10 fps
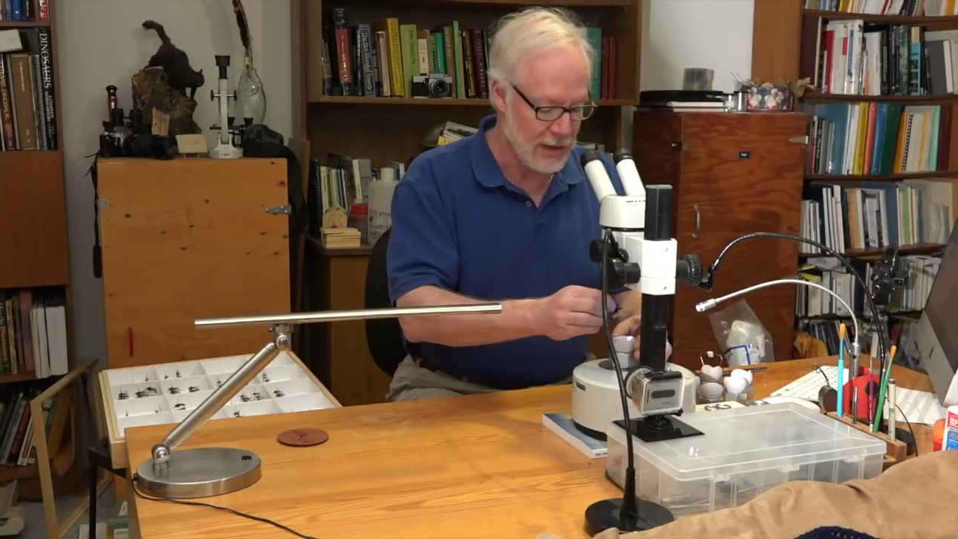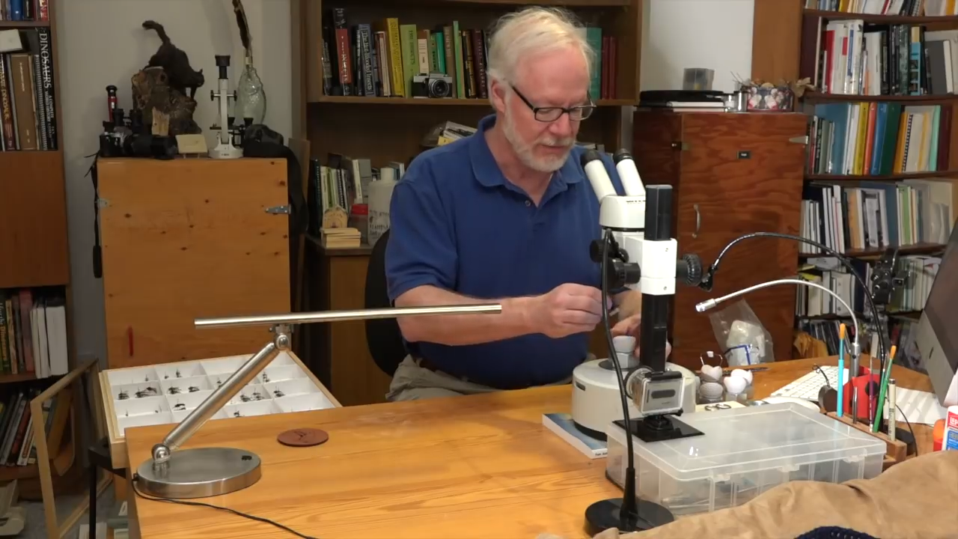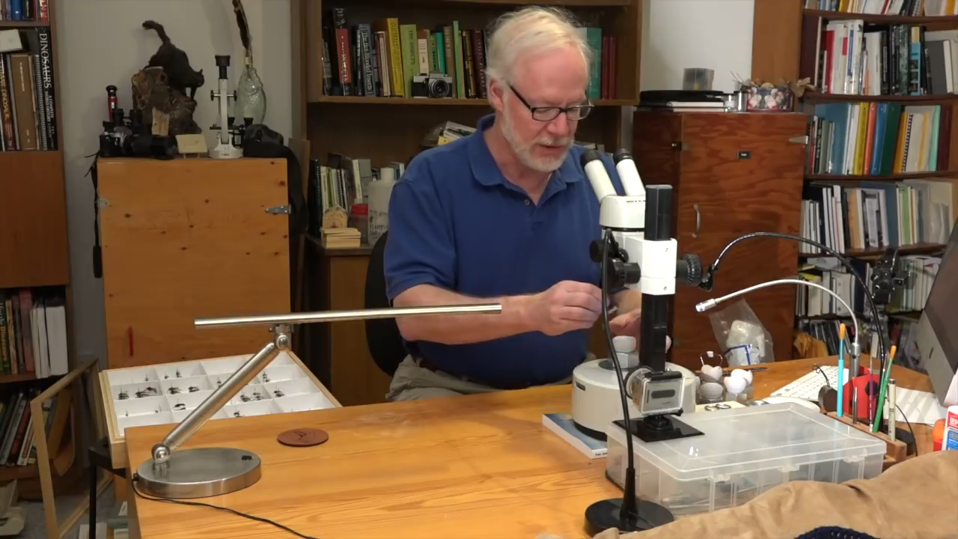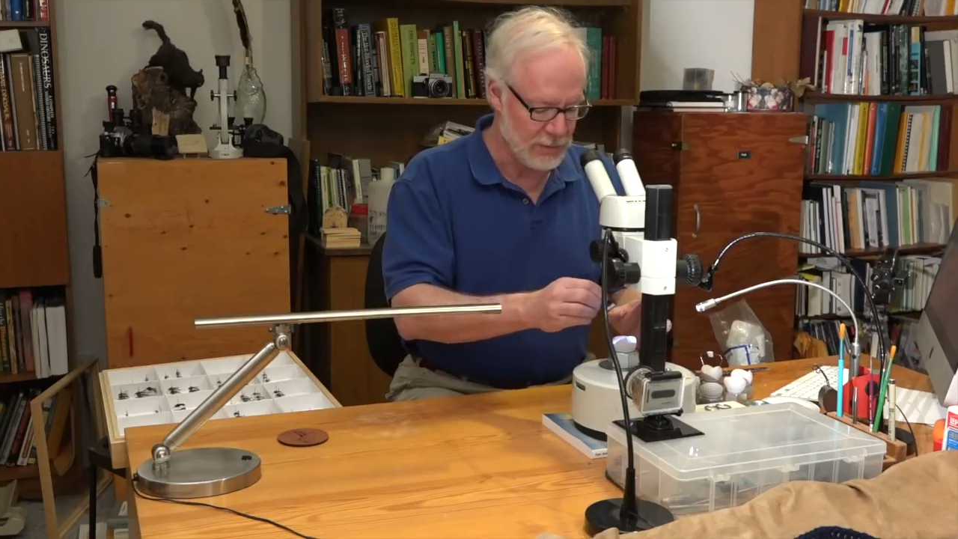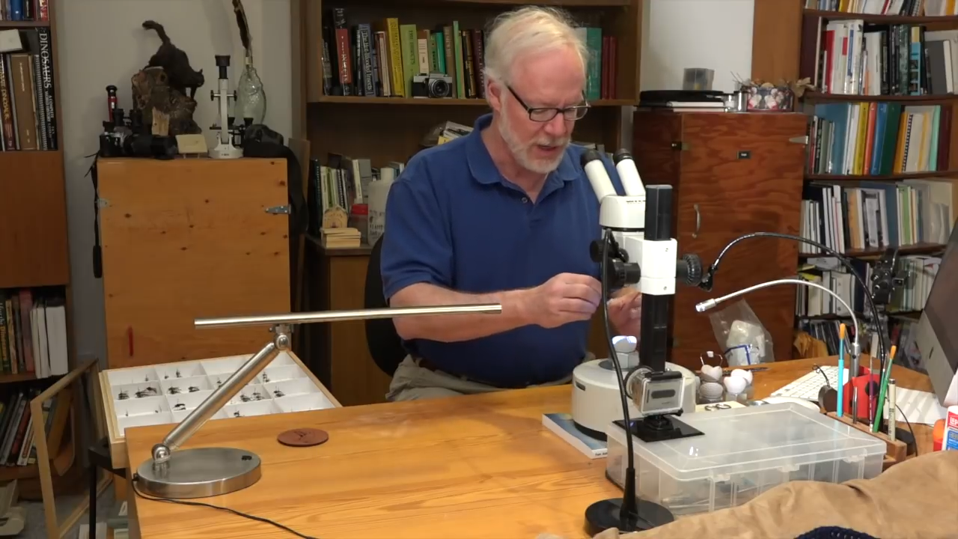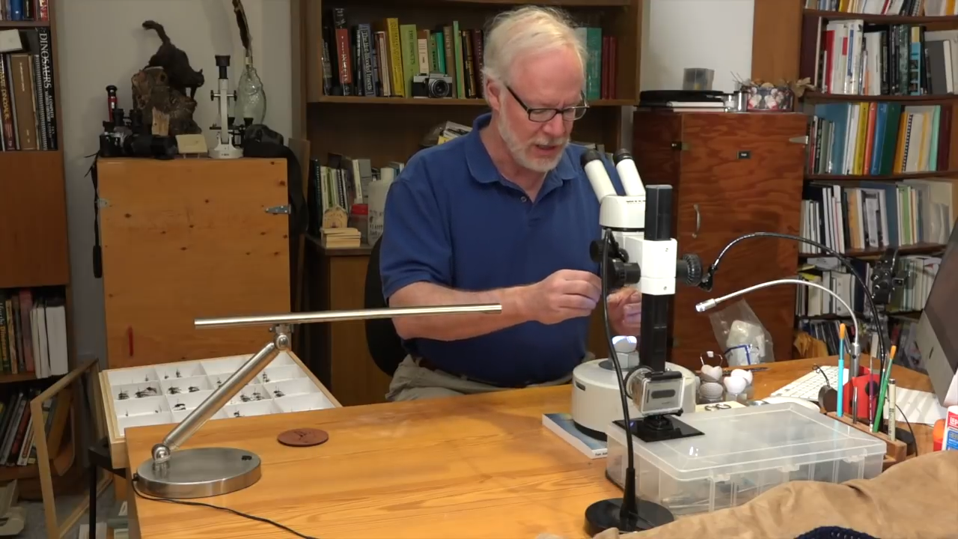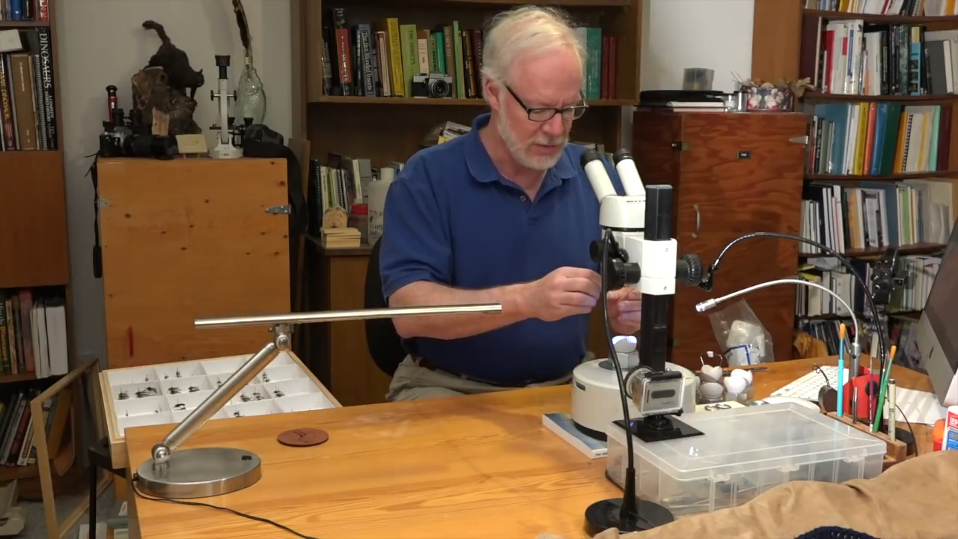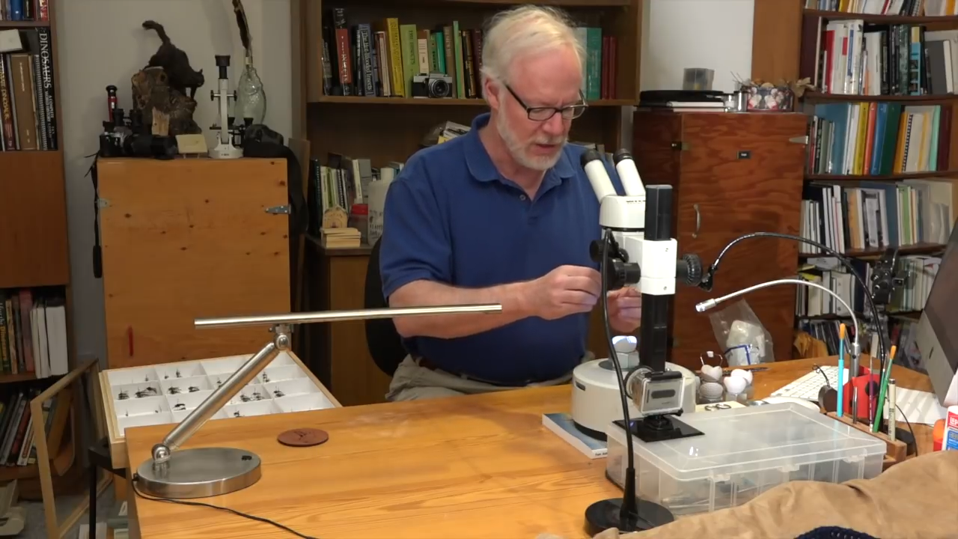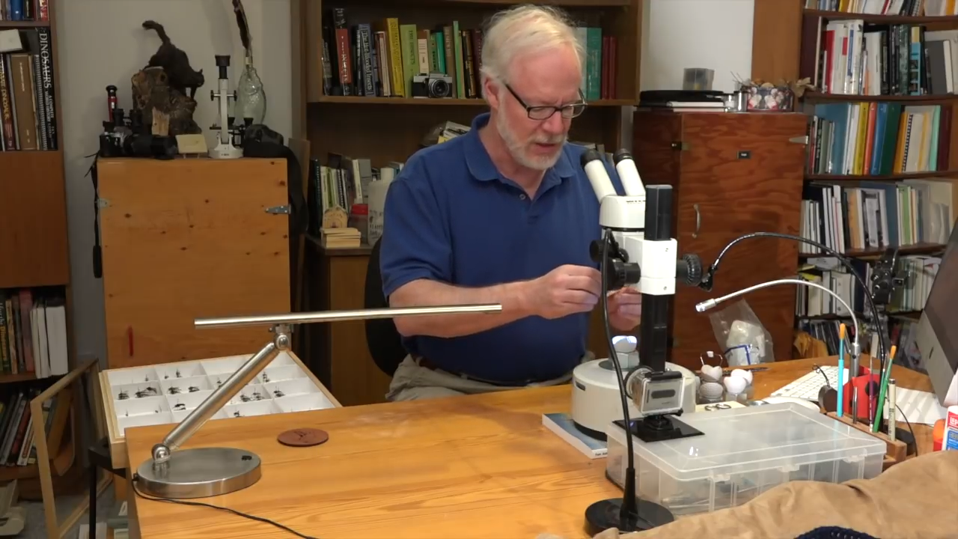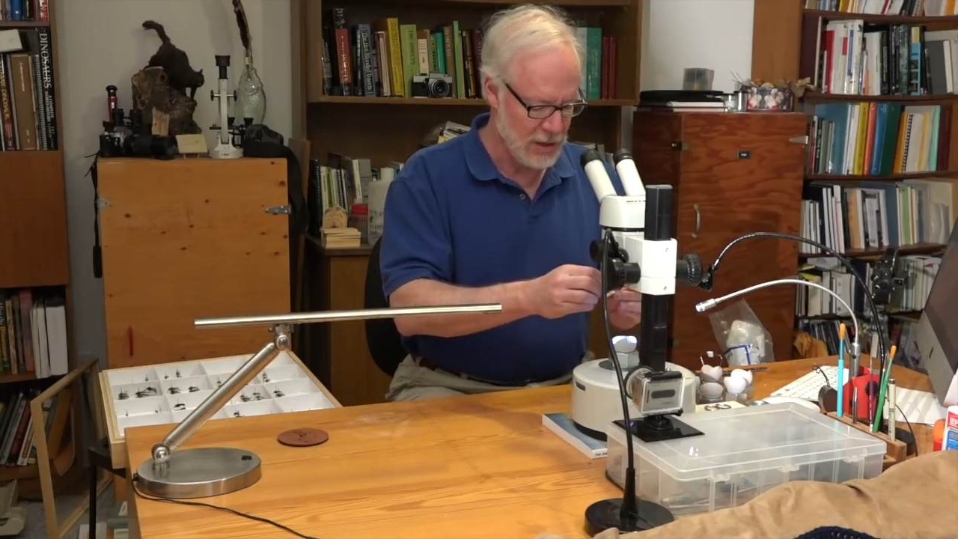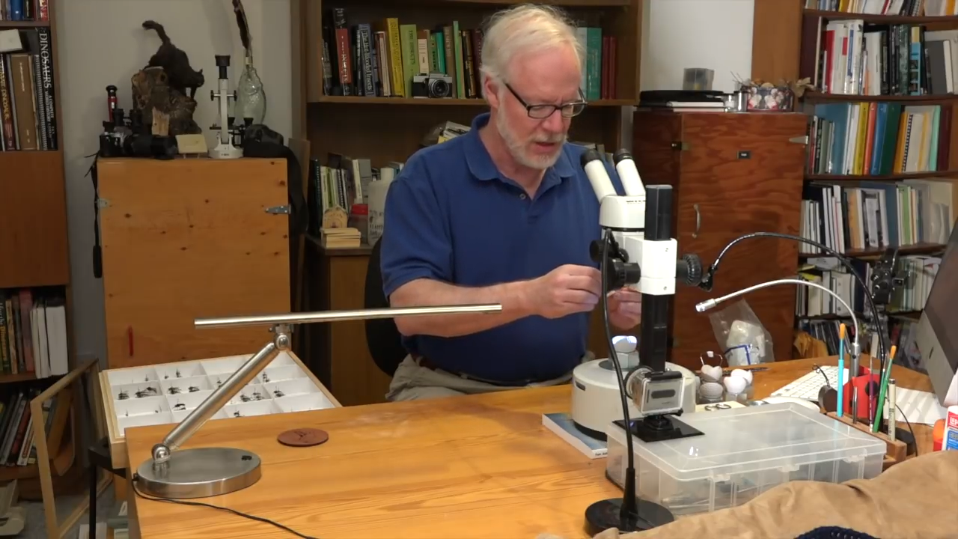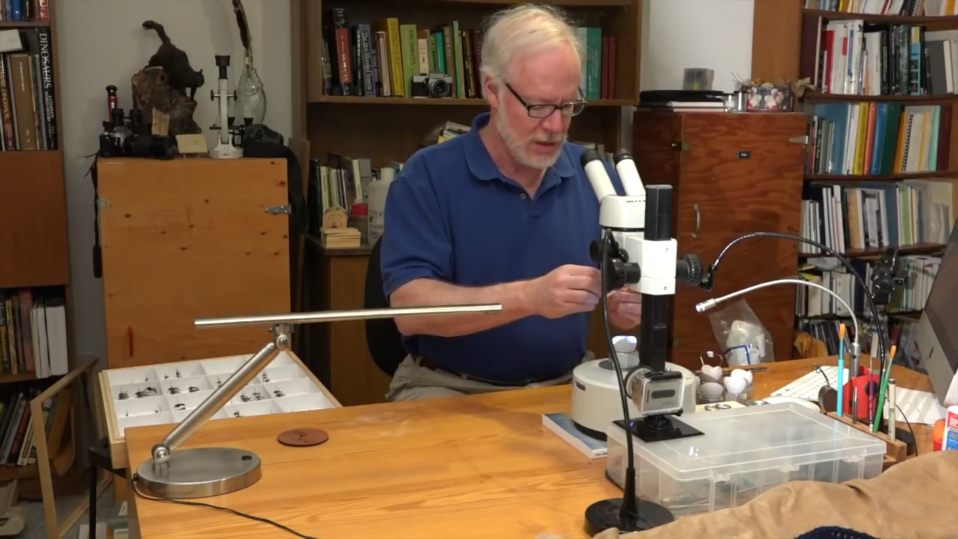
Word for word: of the specimen?